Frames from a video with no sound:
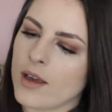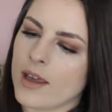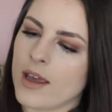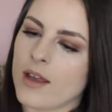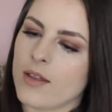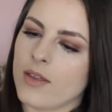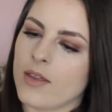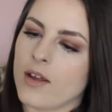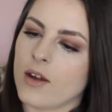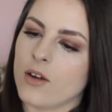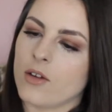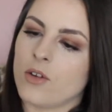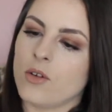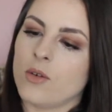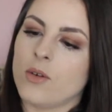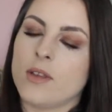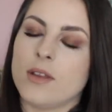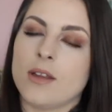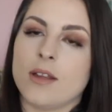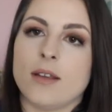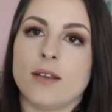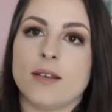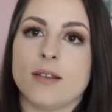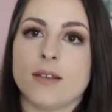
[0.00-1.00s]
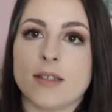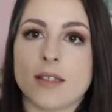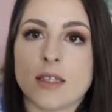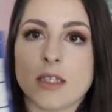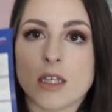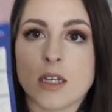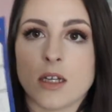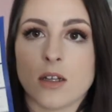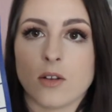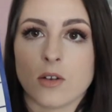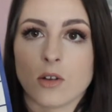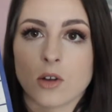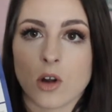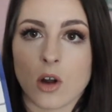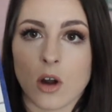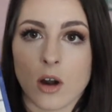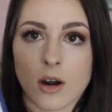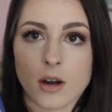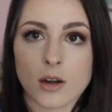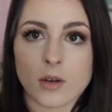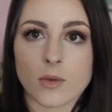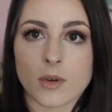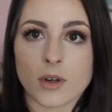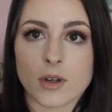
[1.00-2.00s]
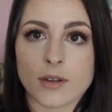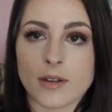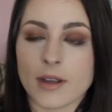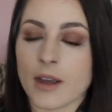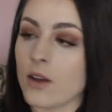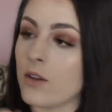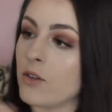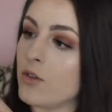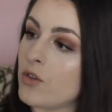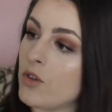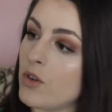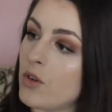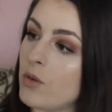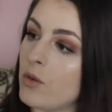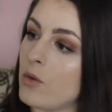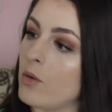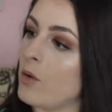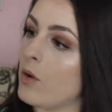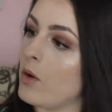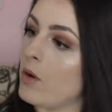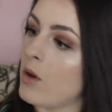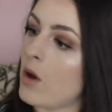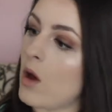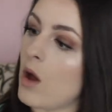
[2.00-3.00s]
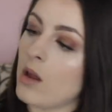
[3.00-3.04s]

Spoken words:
again, they're doing this little card where it tells you